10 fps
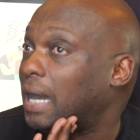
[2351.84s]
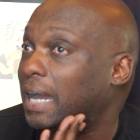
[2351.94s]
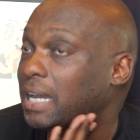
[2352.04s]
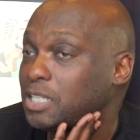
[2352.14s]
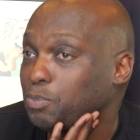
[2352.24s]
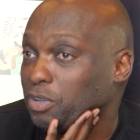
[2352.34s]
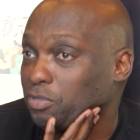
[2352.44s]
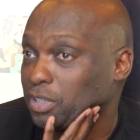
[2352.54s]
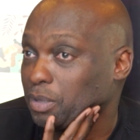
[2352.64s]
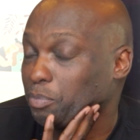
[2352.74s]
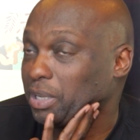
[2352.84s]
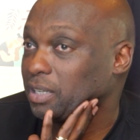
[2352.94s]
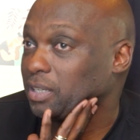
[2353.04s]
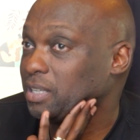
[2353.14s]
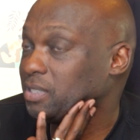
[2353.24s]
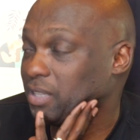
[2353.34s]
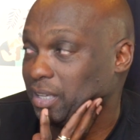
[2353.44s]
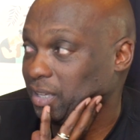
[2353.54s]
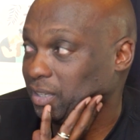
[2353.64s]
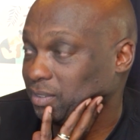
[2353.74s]
I can't speak for them, but he's
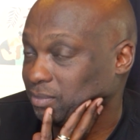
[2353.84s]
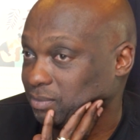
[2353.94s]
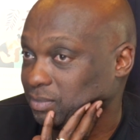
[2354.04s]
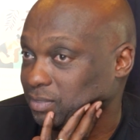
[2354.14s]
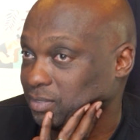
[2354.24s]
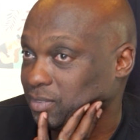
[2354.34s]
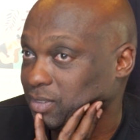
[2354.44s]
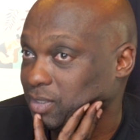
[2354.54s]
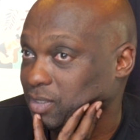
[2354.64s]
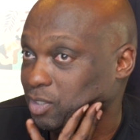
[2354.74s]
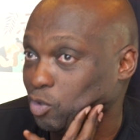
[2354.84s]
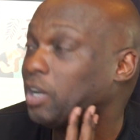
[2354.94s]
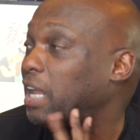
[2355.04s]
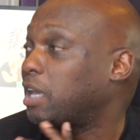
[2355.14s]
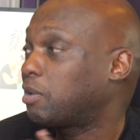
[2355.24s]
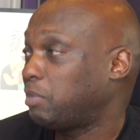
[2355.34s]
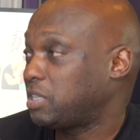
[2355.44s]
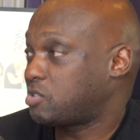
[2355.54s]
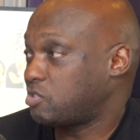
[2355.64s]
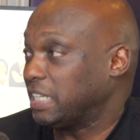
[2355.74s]
there. They don't like my
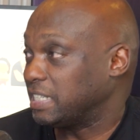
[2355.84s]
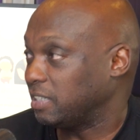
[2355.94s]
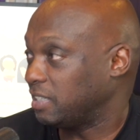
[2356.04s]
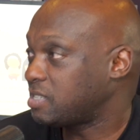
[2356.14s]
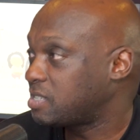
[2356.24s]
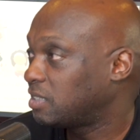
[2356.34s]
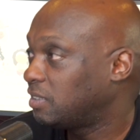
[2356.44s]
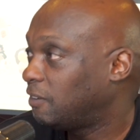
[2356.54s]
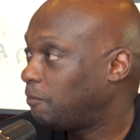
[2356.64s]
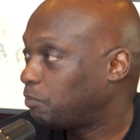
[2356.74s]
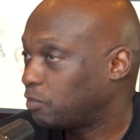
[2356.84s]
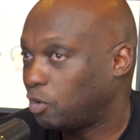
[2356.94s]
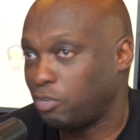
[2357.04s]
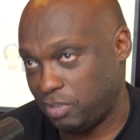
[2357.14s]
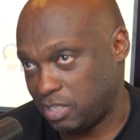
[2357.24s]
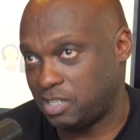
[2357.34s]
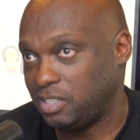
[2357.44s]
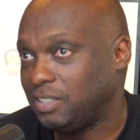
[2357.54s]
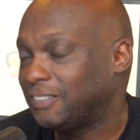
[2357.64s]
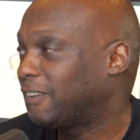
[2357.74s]
strictness, obviously.